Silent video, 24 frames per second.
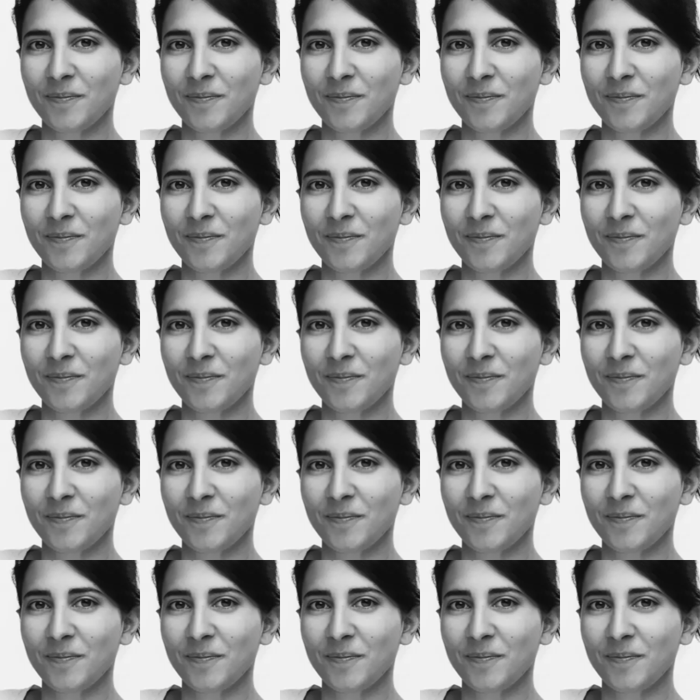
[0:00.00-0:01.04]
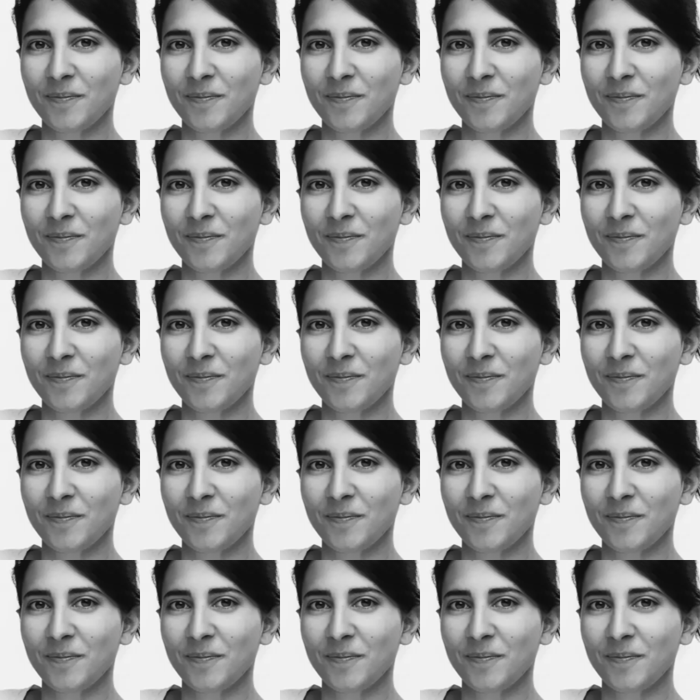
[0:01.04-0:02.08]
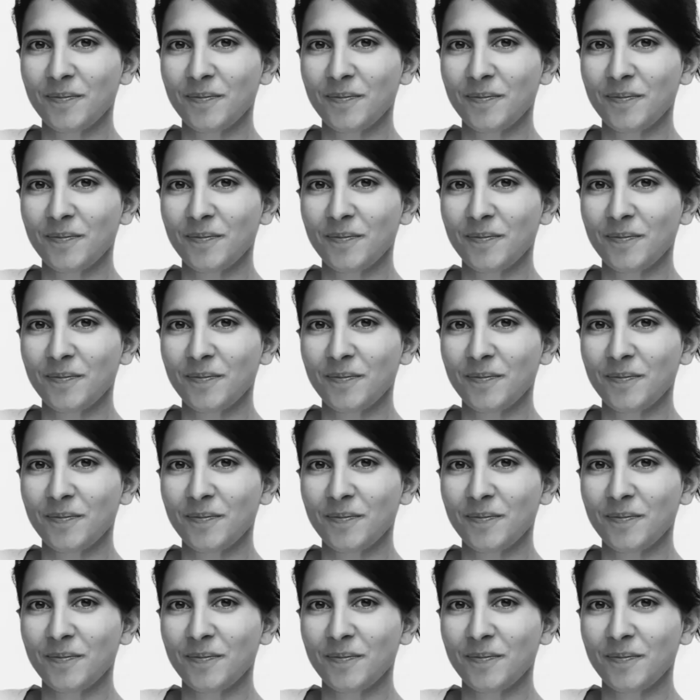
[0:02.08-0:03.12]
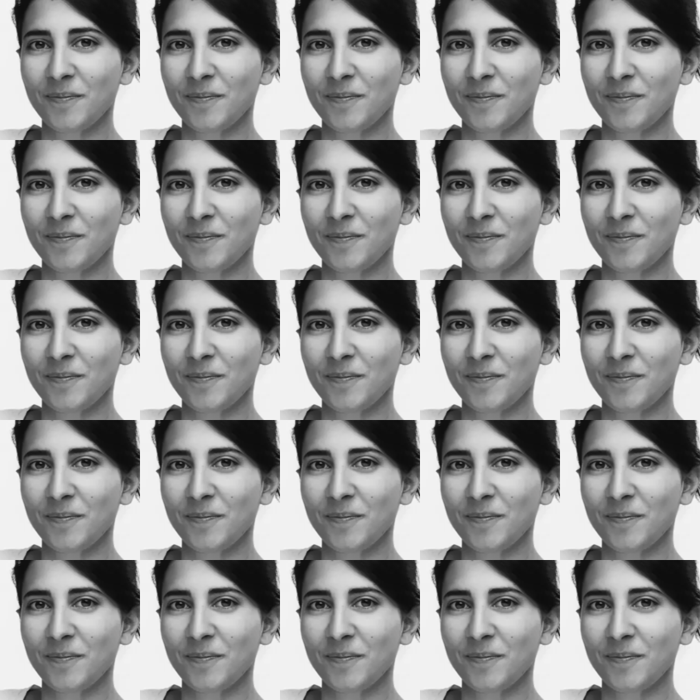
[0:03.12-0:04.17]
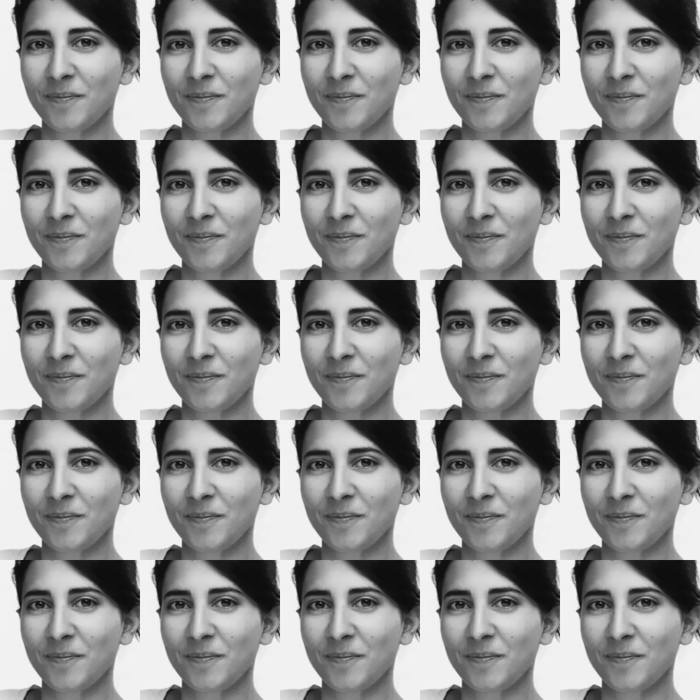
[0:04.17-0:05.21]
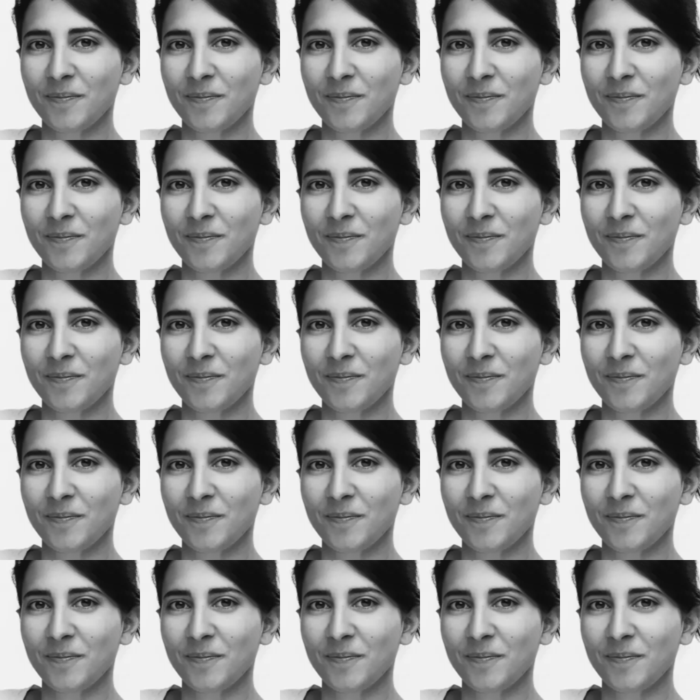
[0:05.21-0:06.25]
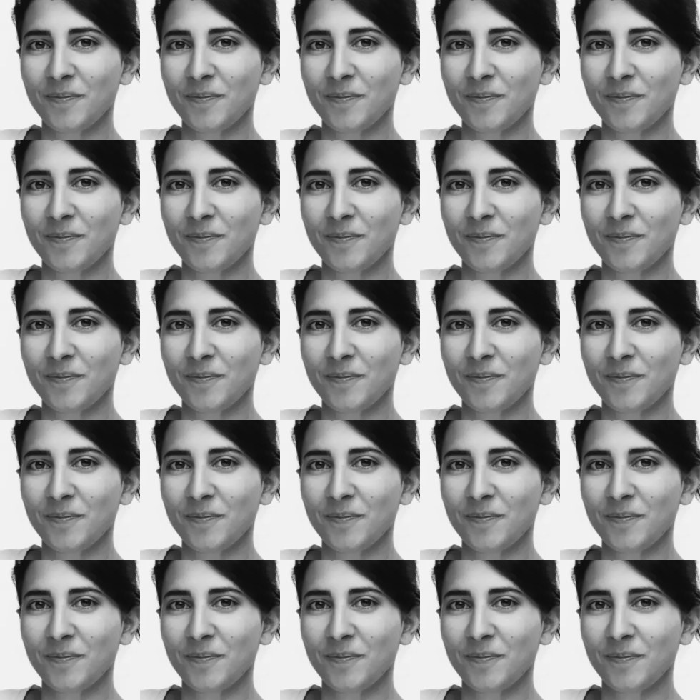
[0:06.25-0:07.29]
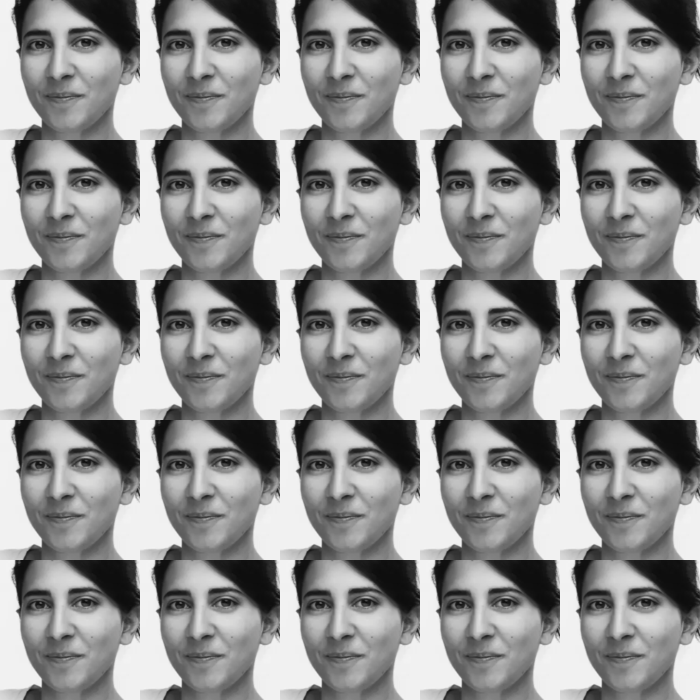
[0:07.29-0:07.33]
The face doesn't move, so there is nothing to read.